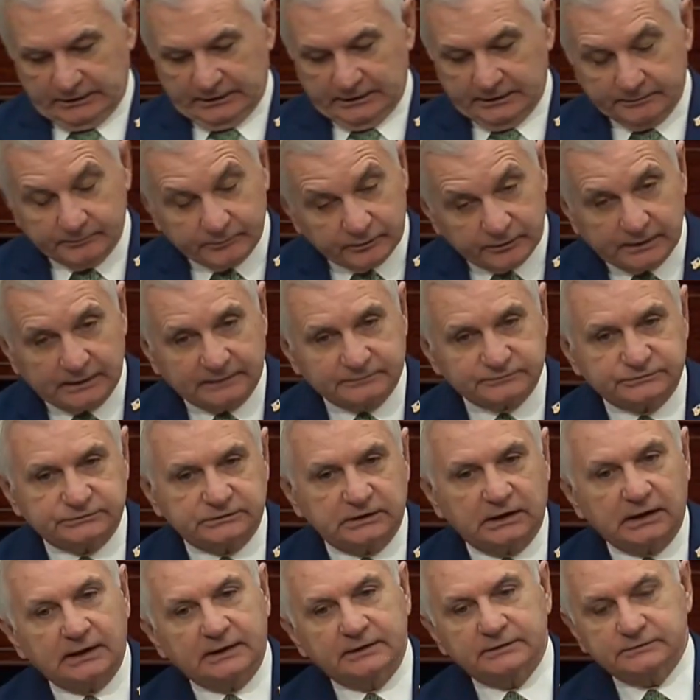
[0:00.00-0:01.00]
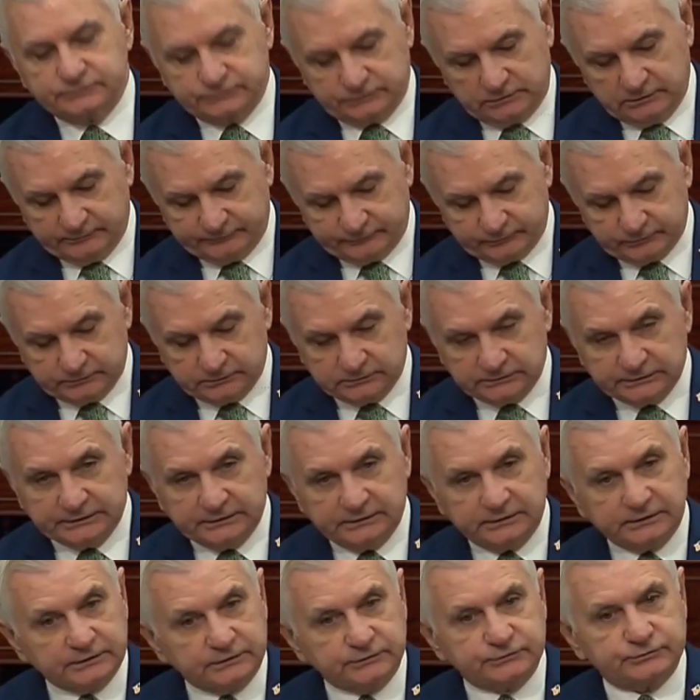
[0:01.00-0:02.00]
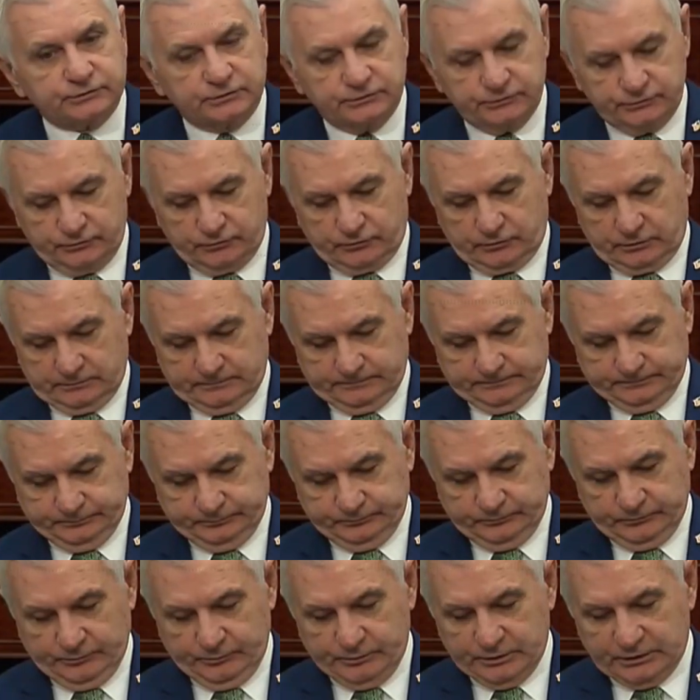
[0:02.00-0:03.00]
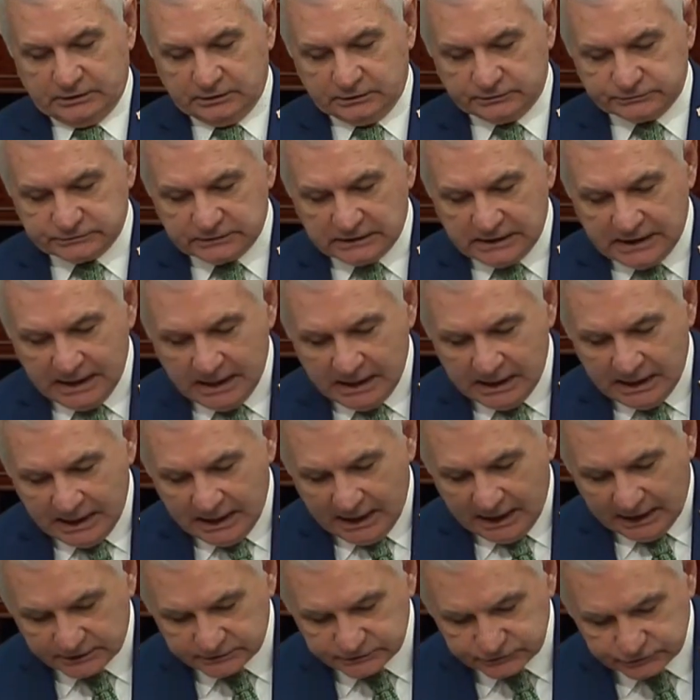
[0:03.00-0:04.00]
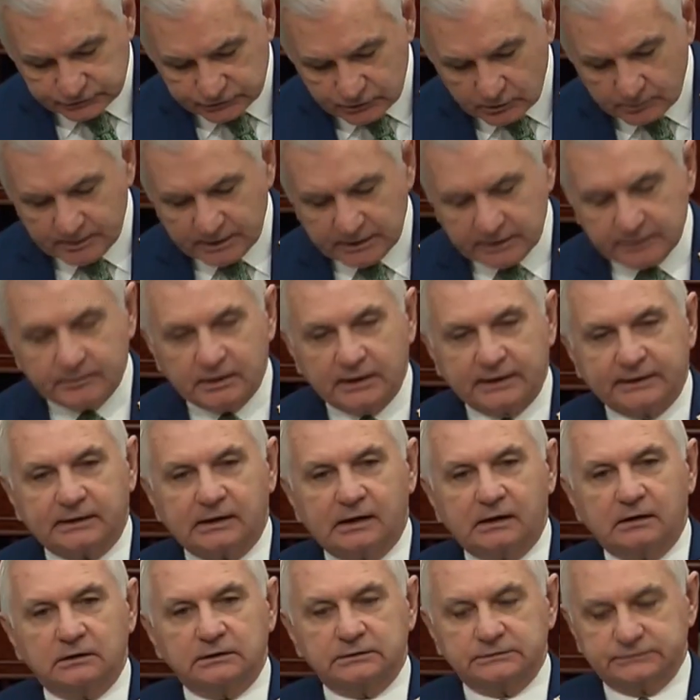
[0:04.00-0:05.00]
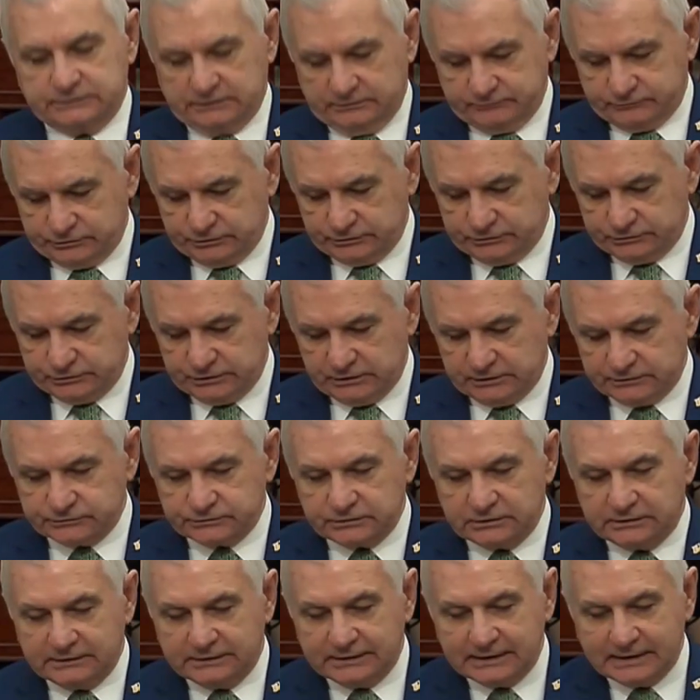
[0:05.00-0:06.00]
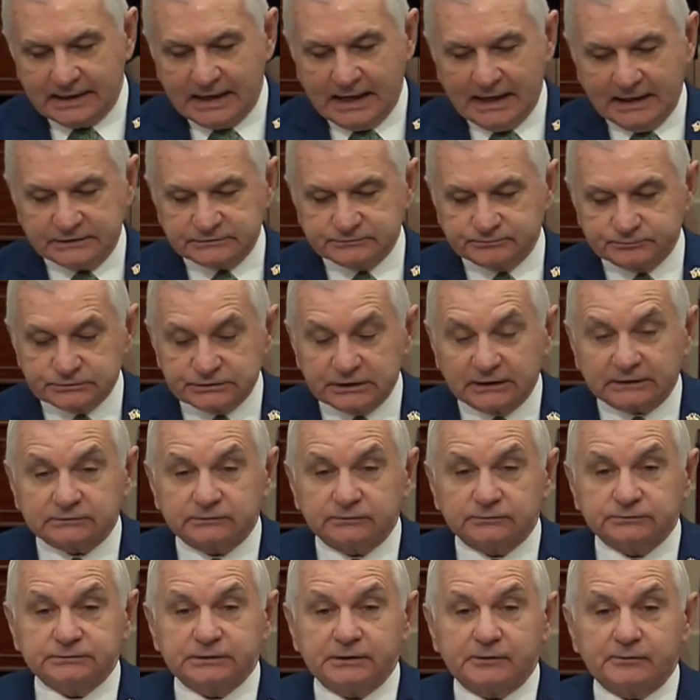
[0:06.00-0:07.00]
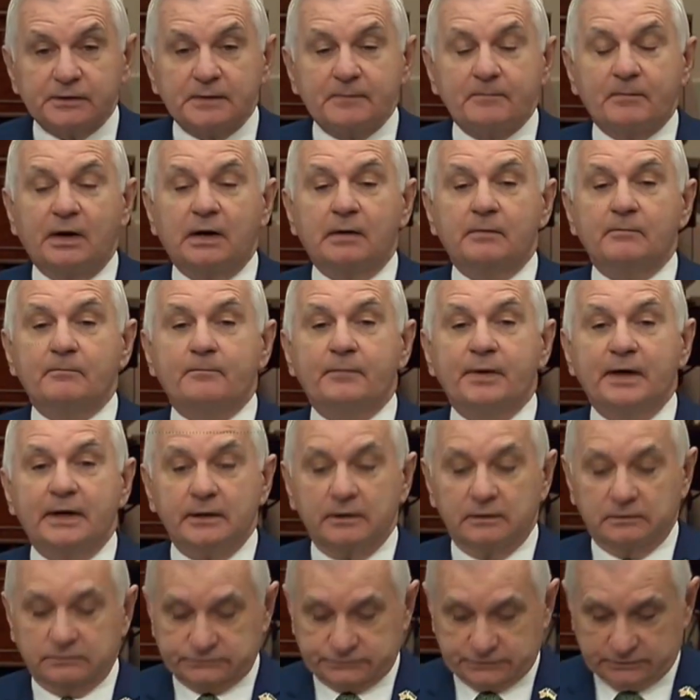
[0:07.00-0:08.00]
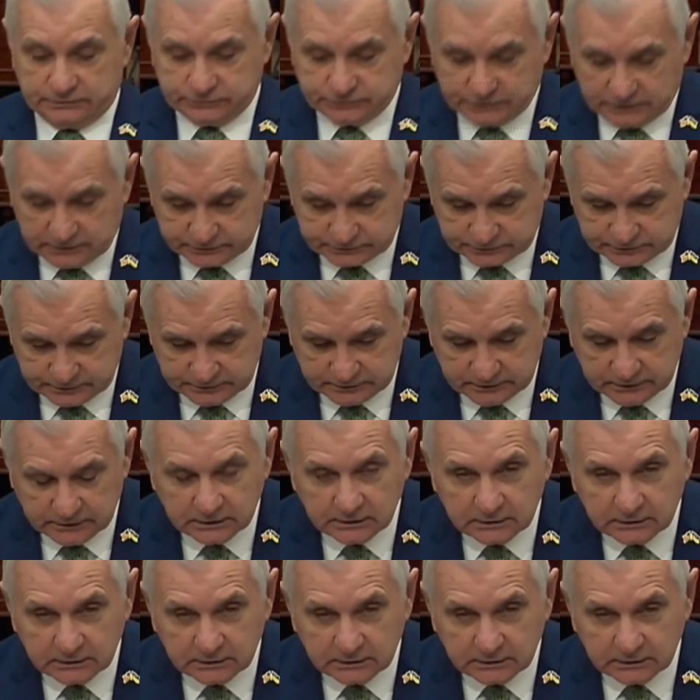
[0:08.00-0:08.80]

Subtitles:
and perhaps die and suffer in Eastern Europe. Because as so many of my colleagues have suggested and as Secretary Pompeo suggested,